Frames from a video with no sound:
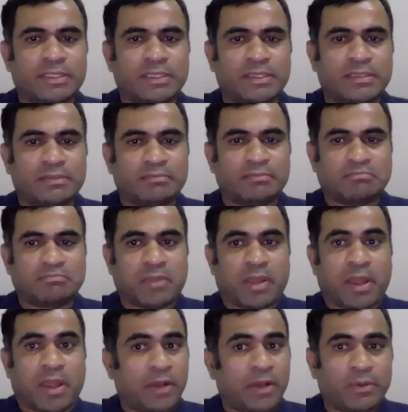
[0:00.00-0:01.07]

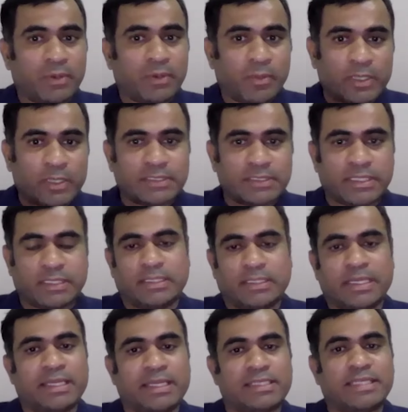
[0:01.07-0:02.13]
I don't know what is the
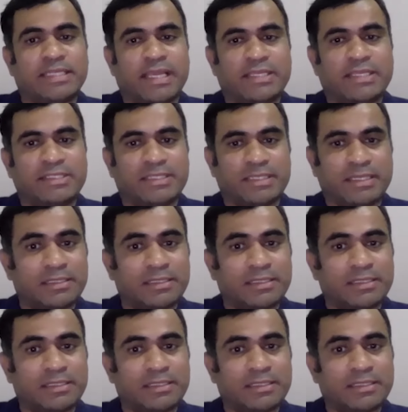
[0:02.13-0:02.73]
youngest age